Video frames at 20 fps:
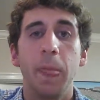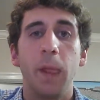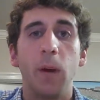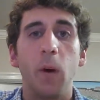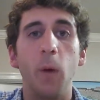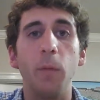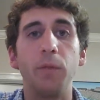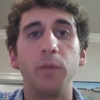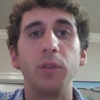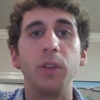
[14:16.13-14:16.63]

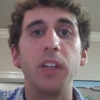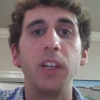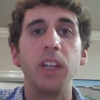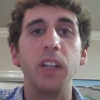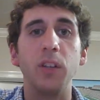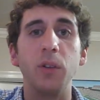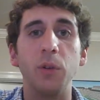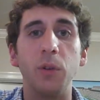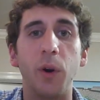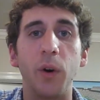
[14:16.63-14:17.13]

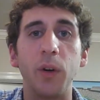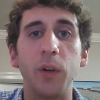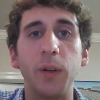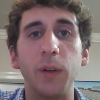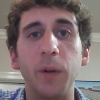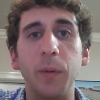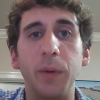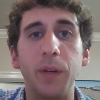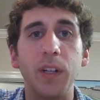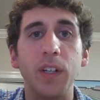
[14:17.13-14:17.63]
Hopefully you learned a
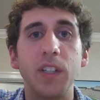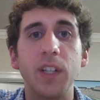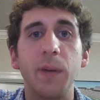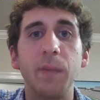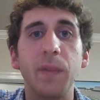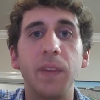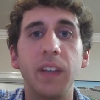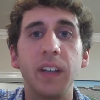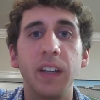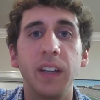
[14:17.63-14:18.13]
little bit of
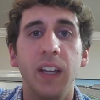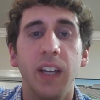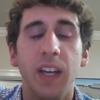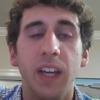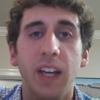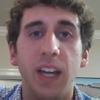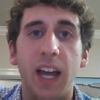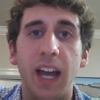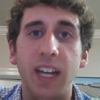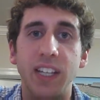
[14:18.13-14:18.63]
something,
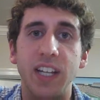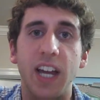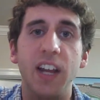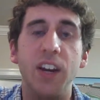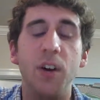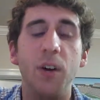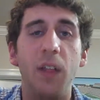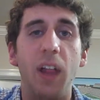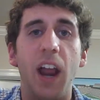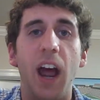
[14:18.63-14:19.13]
as I
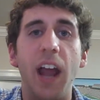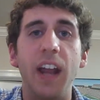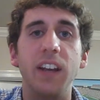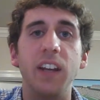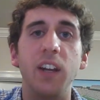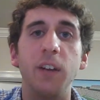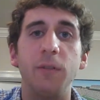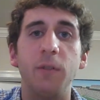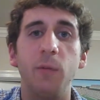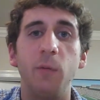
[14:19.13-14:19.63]
know that I
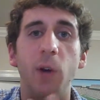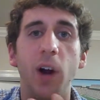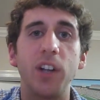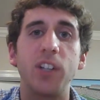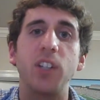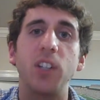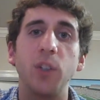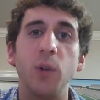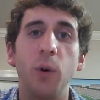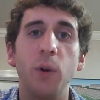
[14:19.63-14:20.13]
did from
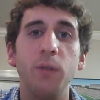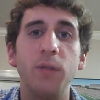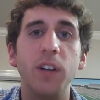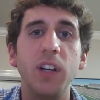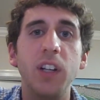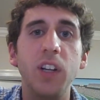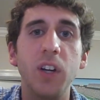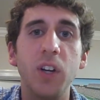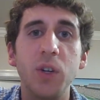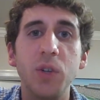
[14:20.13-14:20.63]
watching your
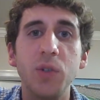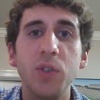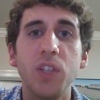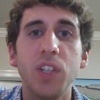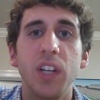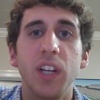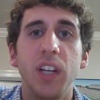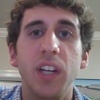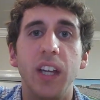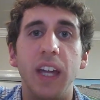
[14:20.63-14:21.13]

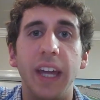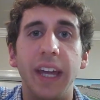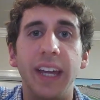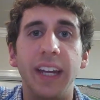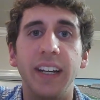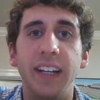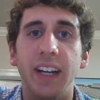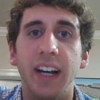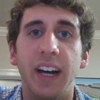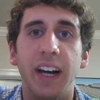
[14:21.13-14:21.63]
videos,
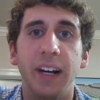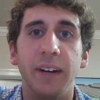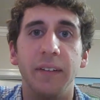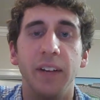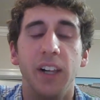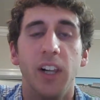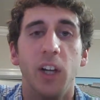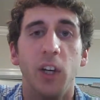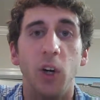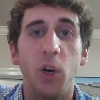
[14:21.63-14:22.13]
and
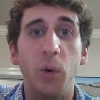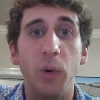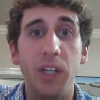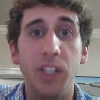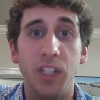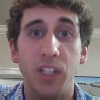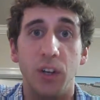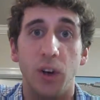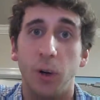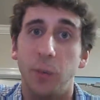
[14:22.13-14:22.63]
go
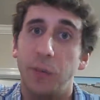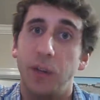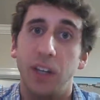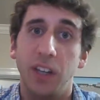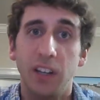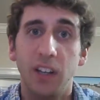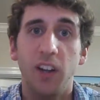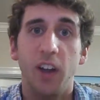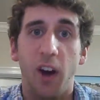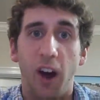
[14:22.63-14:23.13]
easy on me.
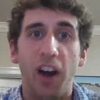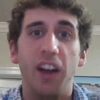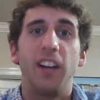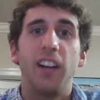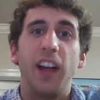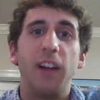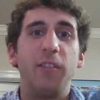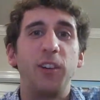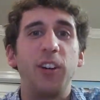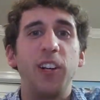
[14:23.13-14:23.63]
All right,
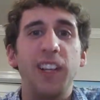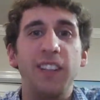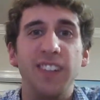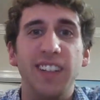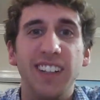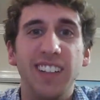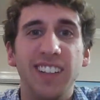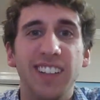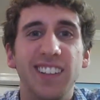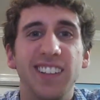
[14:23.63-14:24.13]
have a good evening.